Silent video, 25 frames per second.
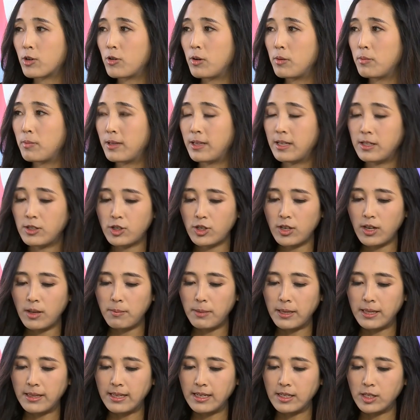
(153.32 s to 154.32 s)
Korean Peninsula,
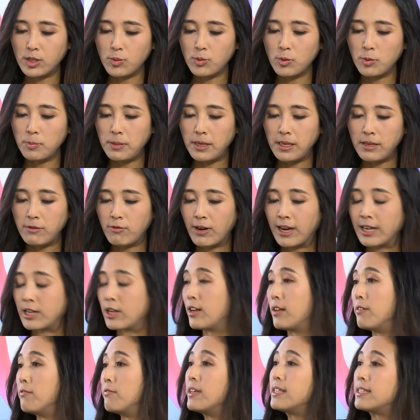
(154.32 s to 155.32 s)
but this will be
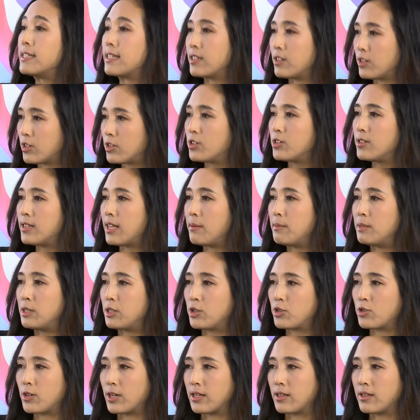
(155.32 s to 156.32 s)
regular visits to
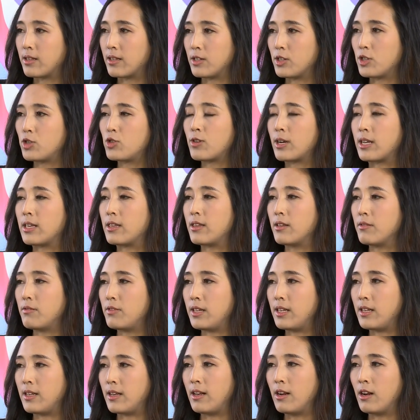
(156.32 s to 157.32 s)
demonstrate the strength of
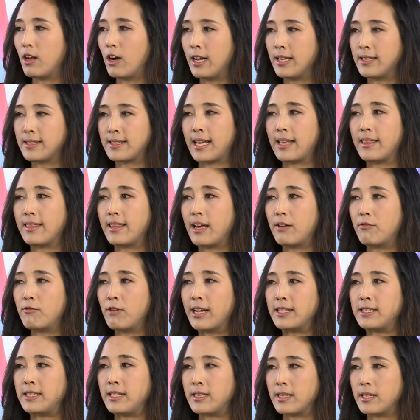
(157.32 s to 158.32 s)
the alliance and their
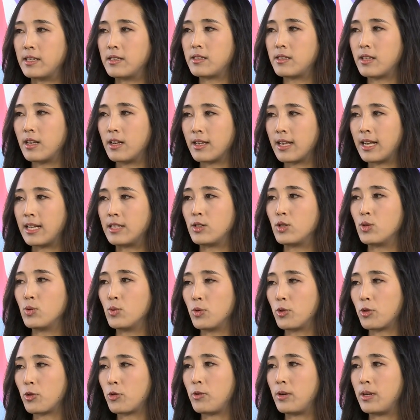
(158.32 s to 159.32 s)
readiness against
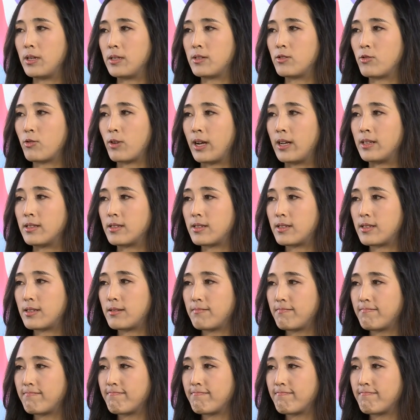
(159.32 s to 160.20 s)
North Korea's threats.